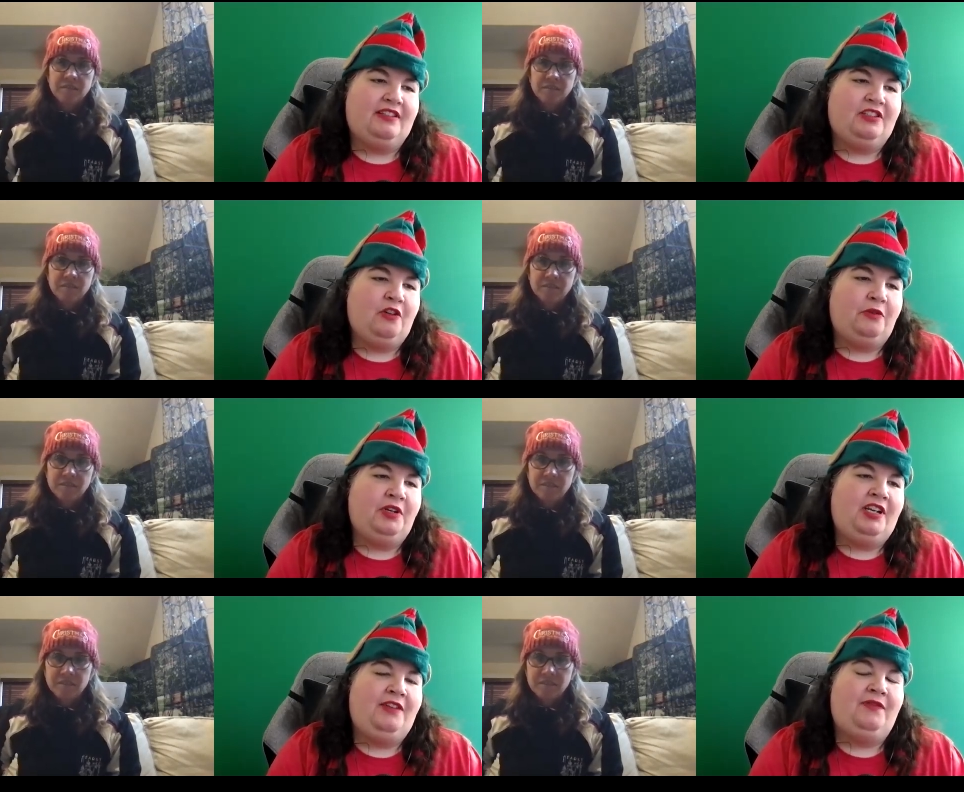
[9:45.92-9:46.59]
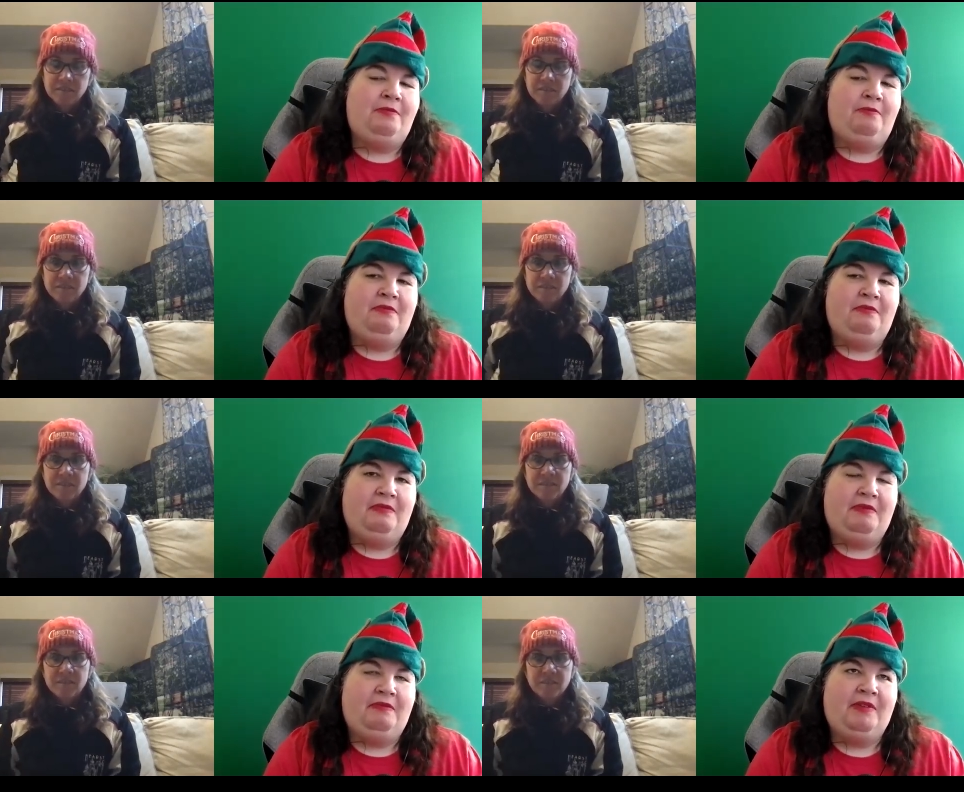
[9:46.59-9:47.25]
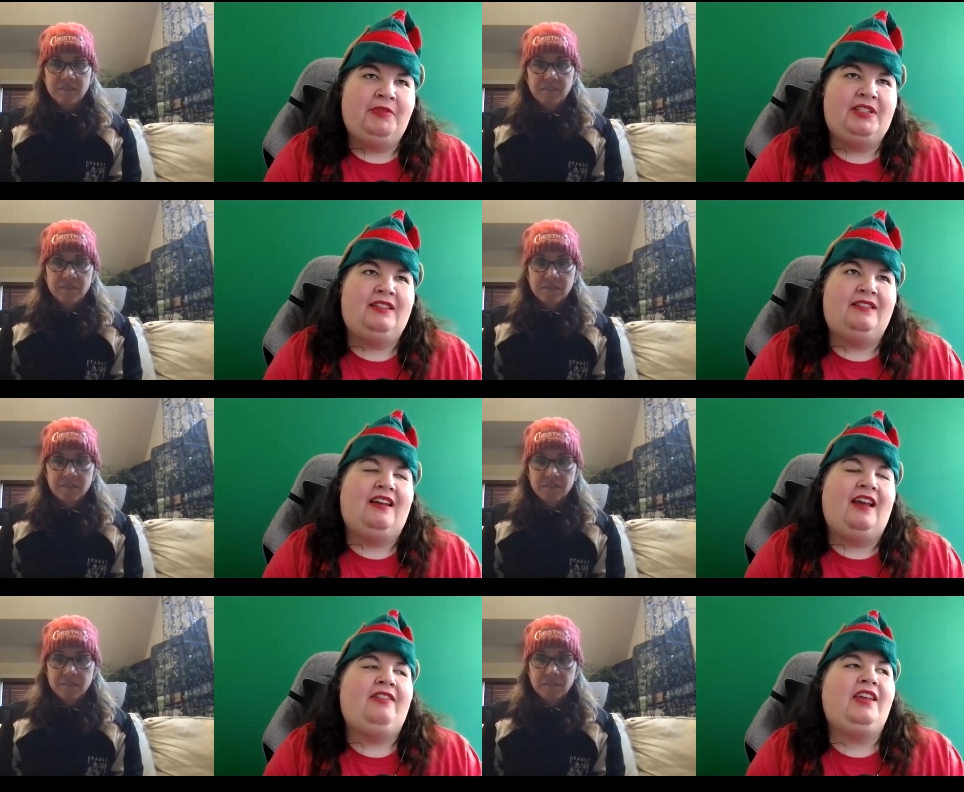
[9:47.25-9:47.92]
Speaker 1: showed an even it was
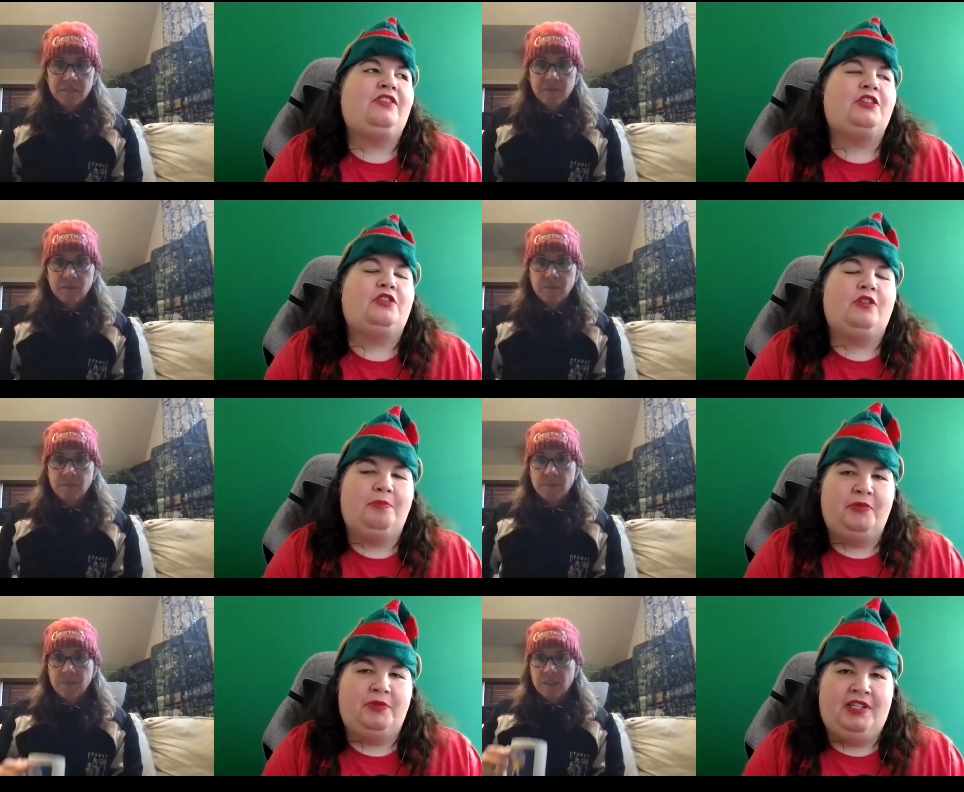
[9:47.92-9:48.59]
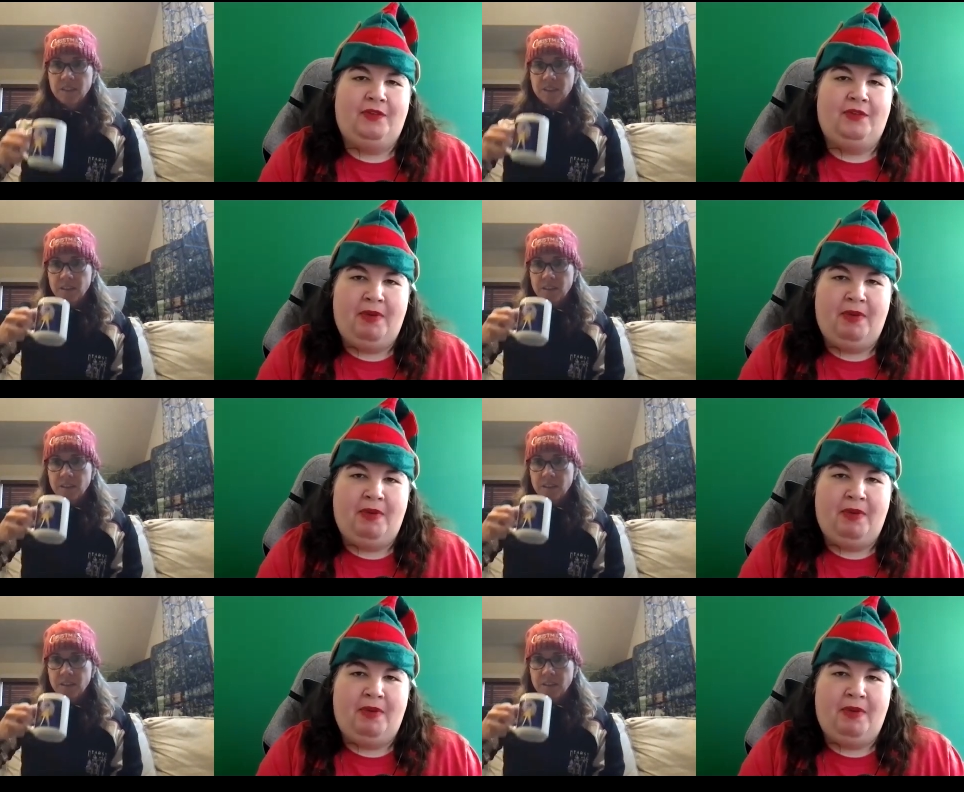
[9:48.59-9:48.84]
I think the script was even